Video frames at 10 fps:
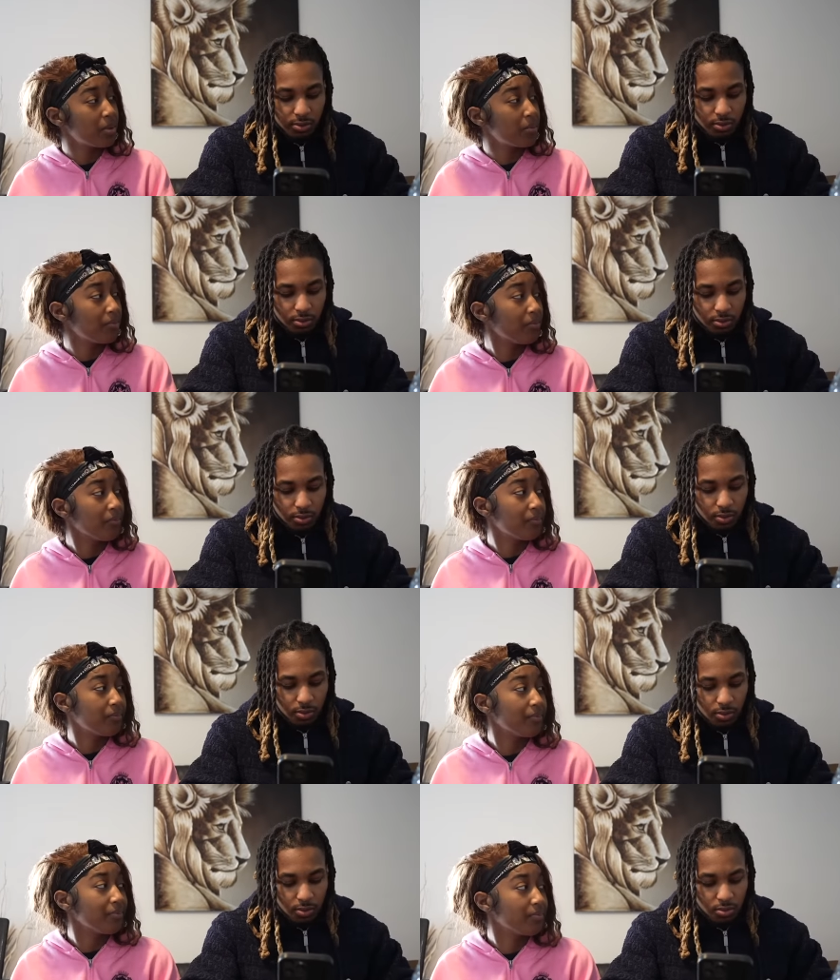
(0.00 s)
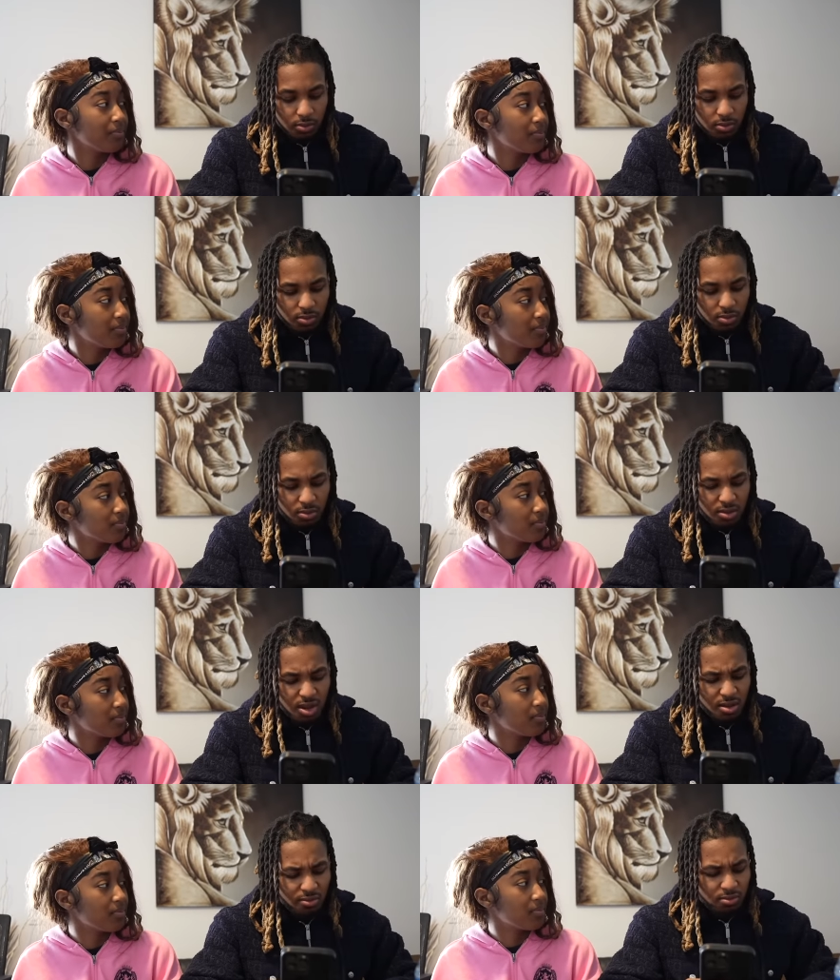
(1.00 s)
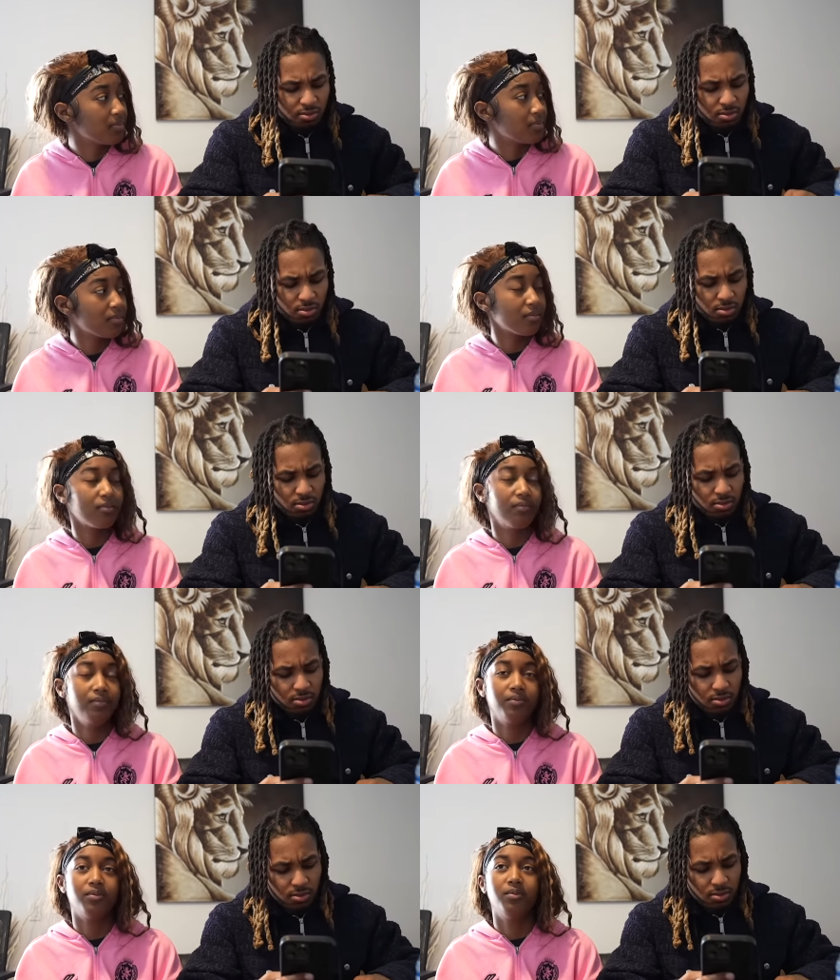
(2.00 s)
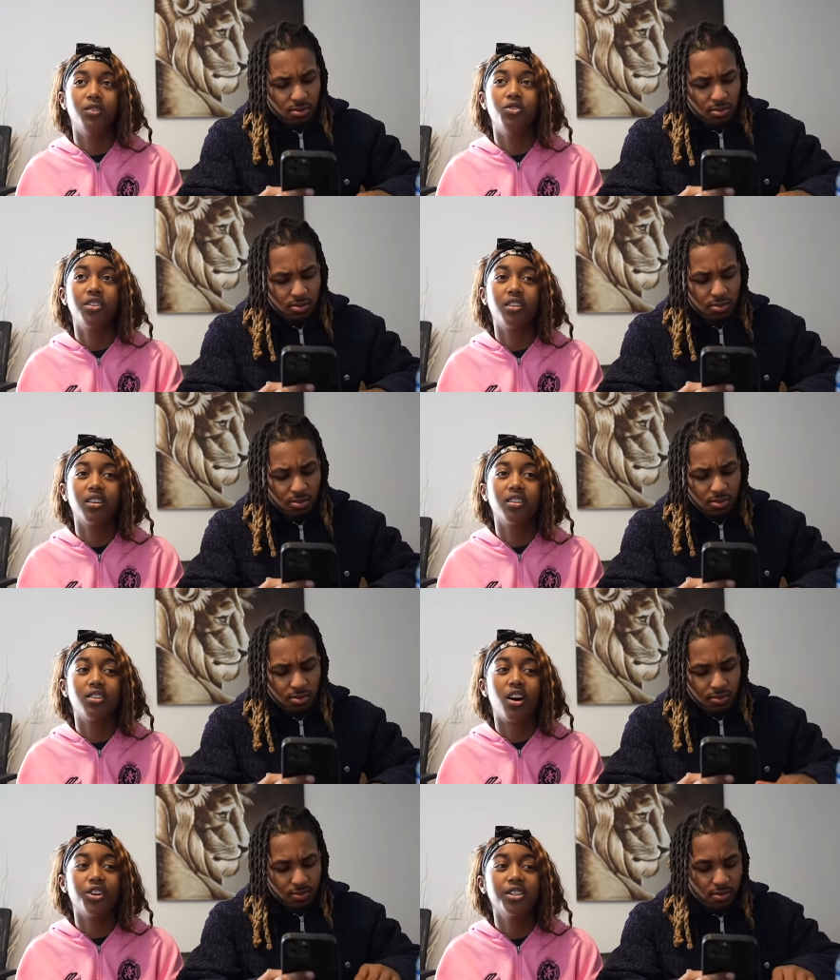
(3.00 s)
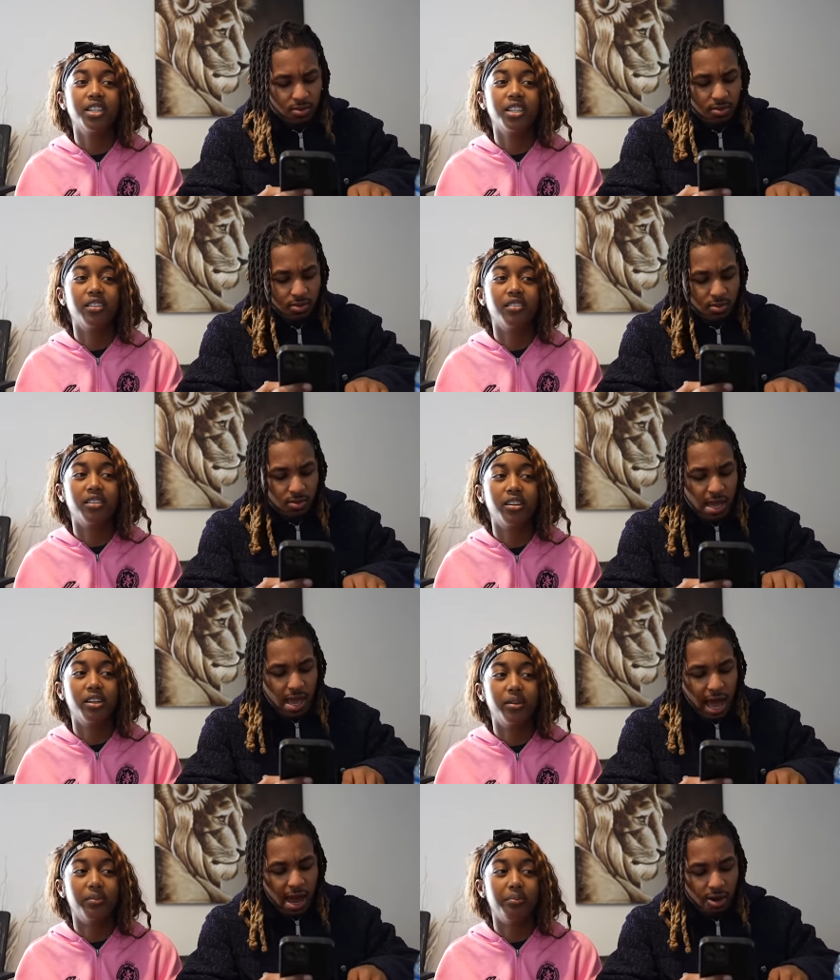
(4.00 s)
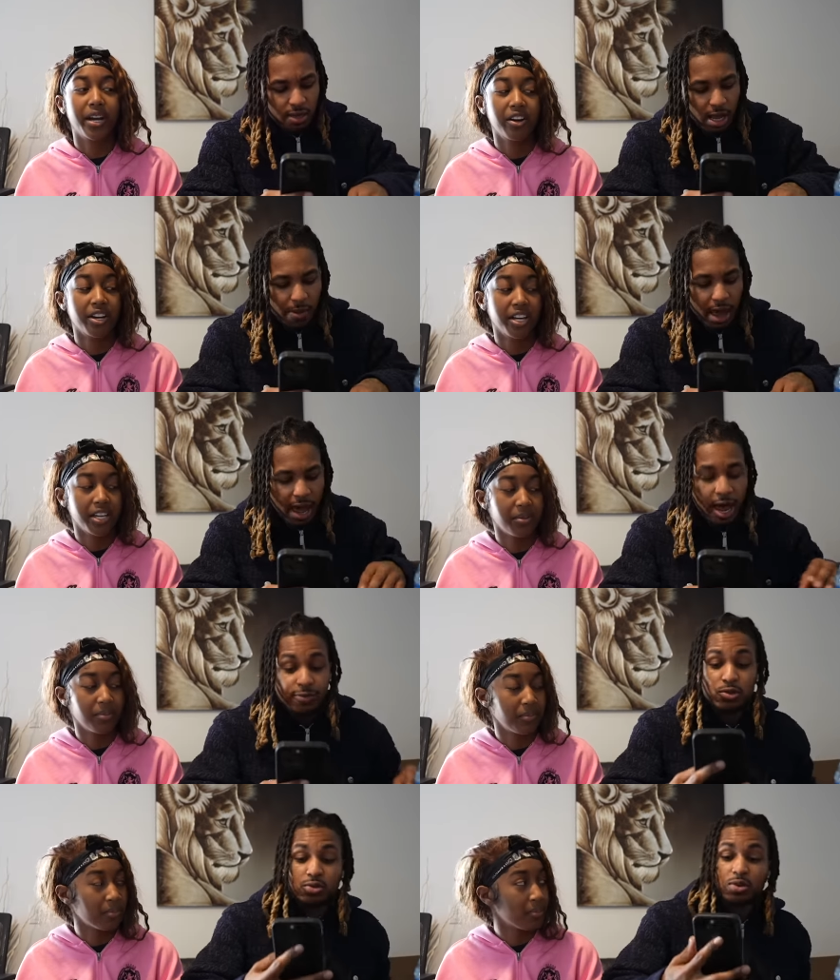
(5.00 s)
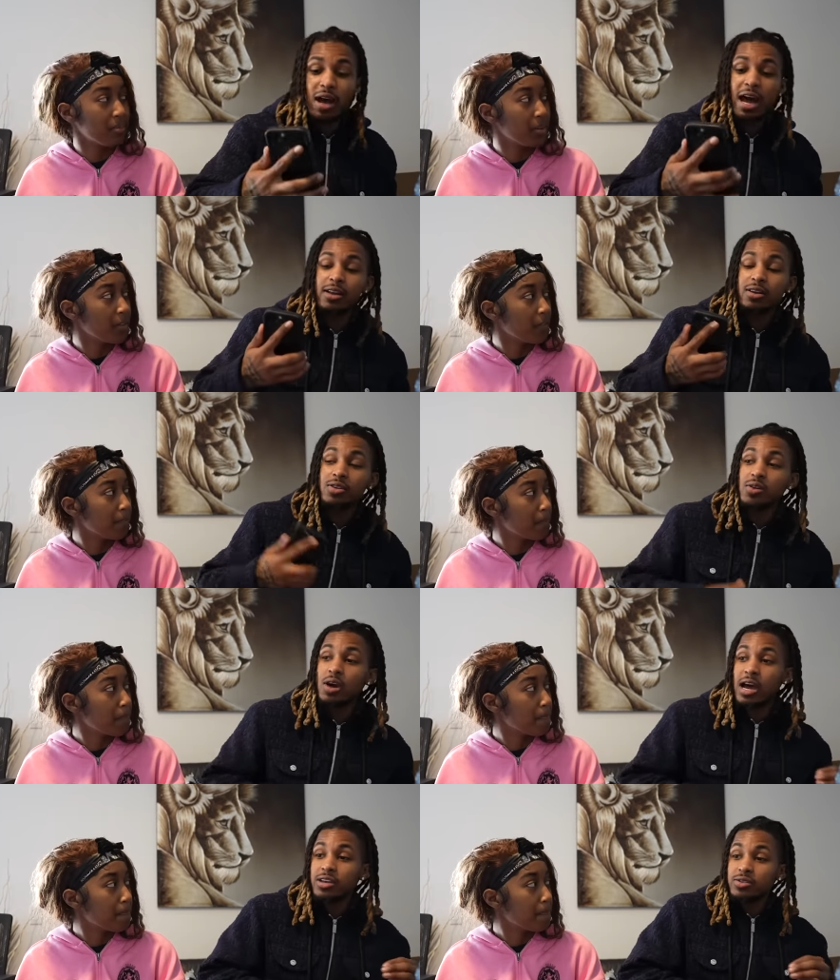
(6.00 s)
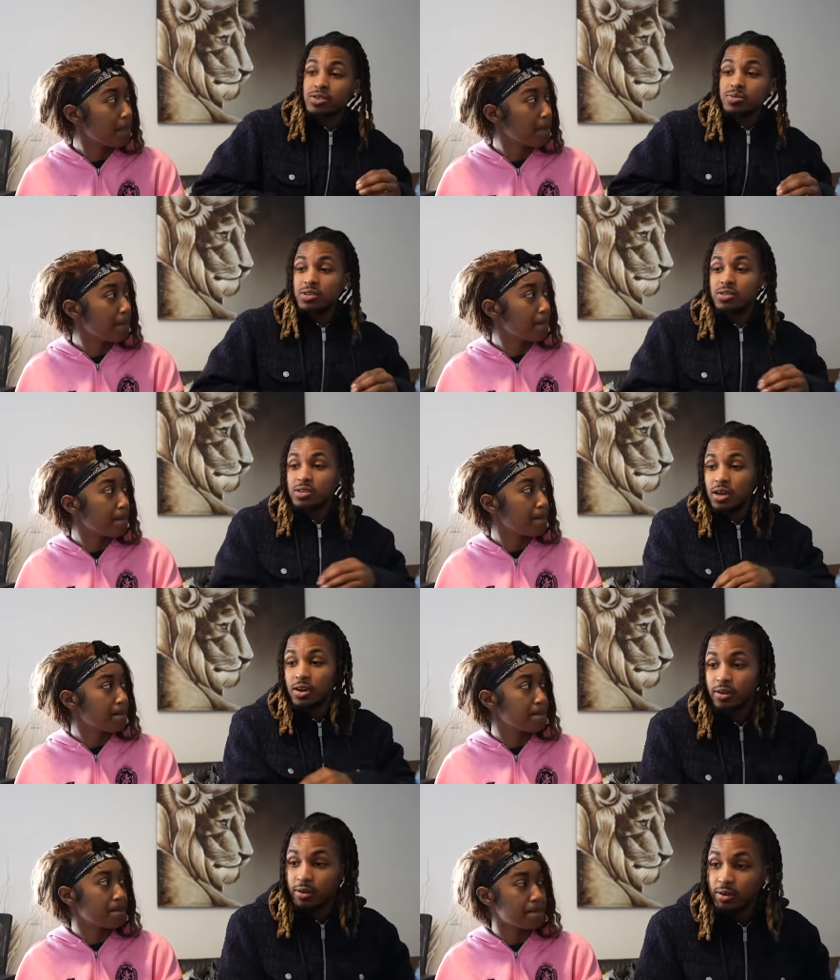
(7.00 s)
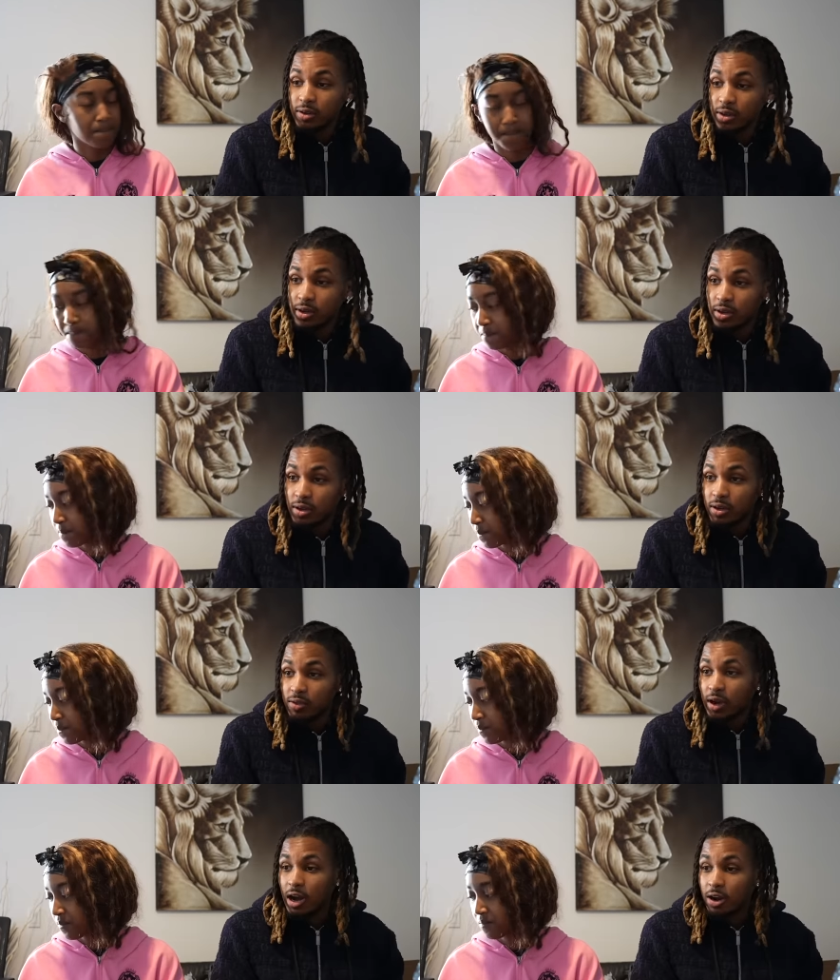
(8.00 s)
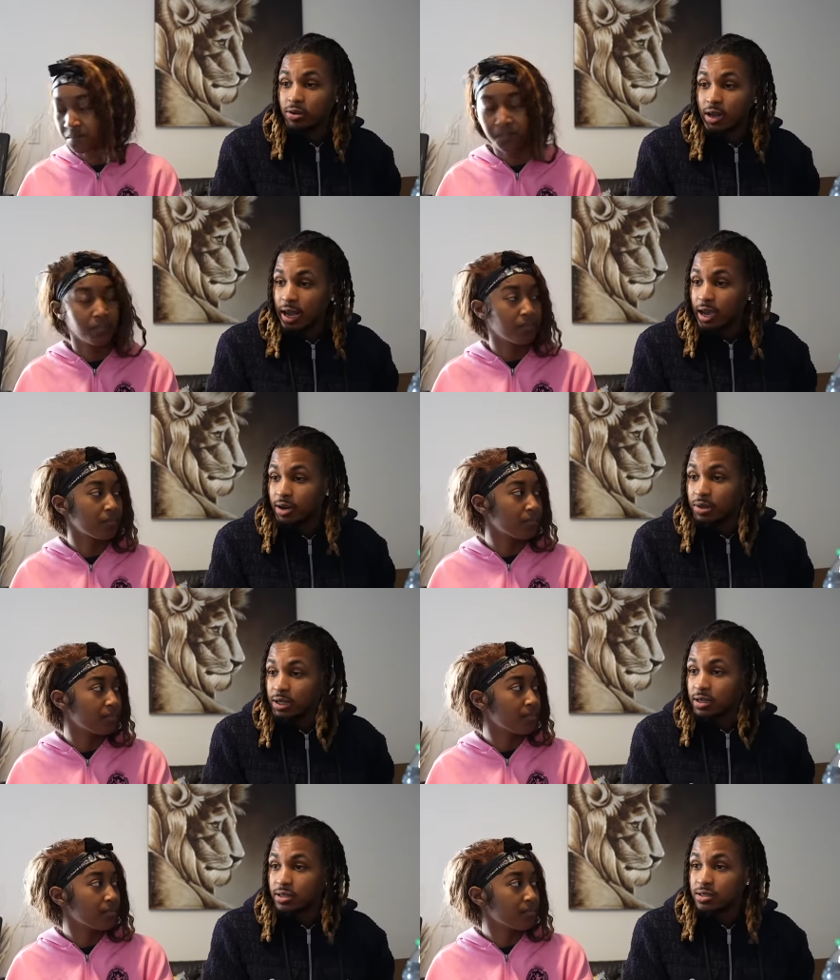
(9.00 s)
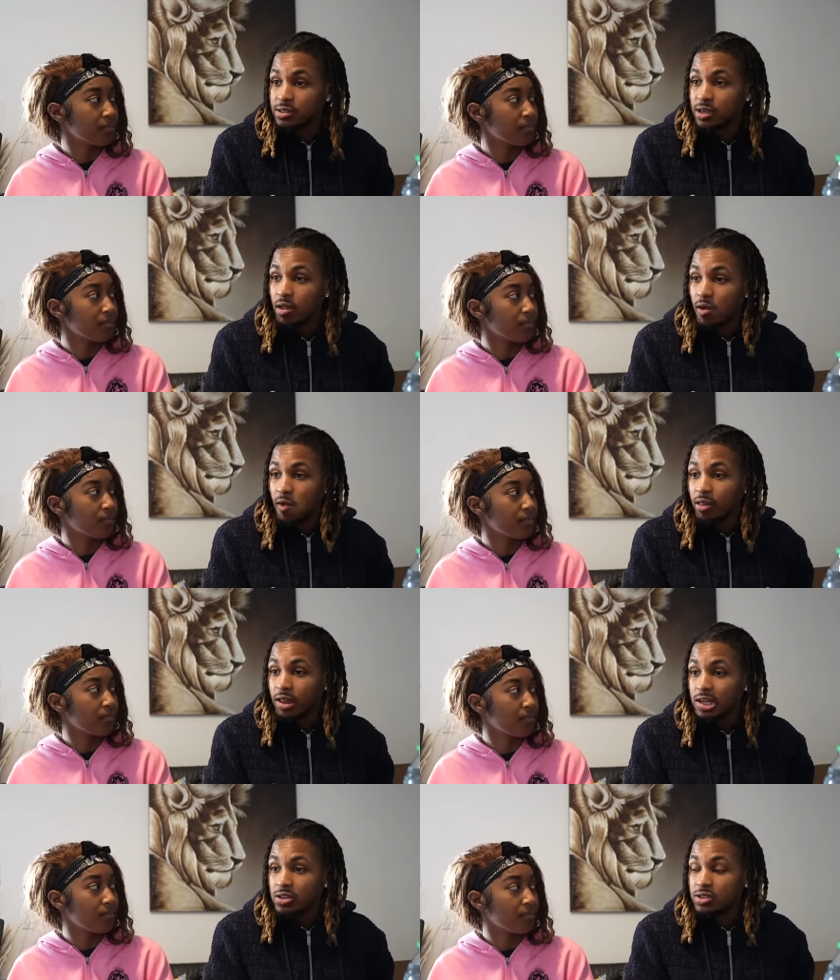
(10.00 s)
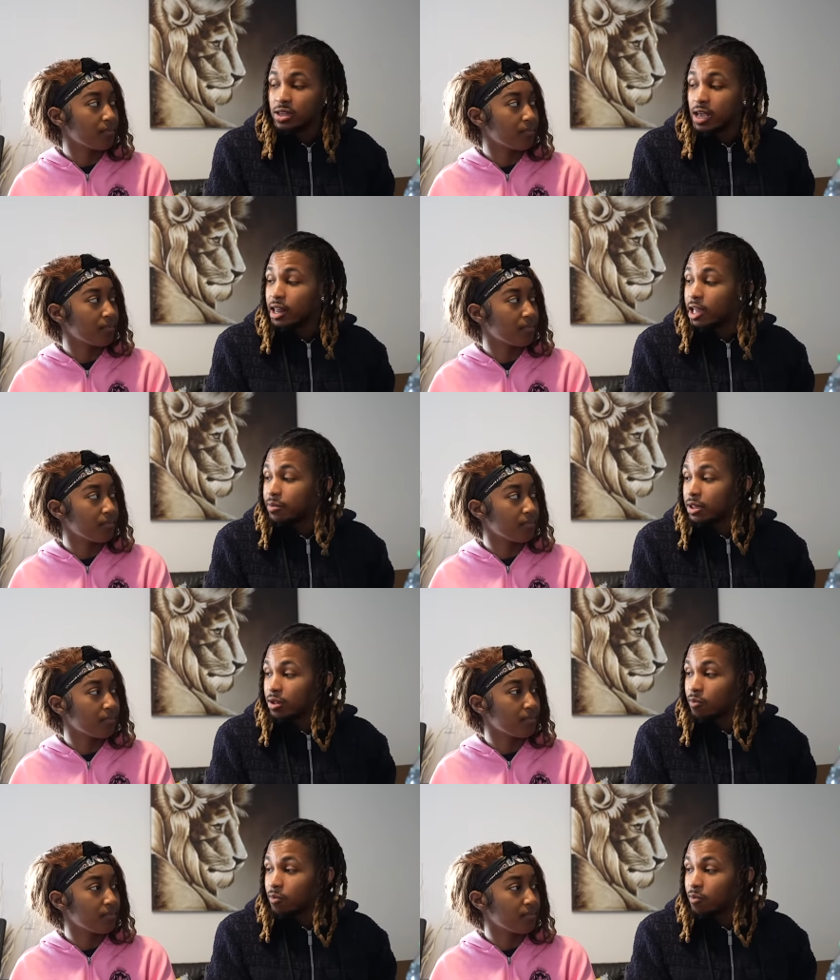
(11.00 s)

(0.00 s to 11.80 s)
Speaker 1: him? Yeah. You think? Are you gonna? Um, I don't think I'm gonna him? have
Speaker 2: to. Though I, you know, I used to be scared of our dad because he used to yell at me.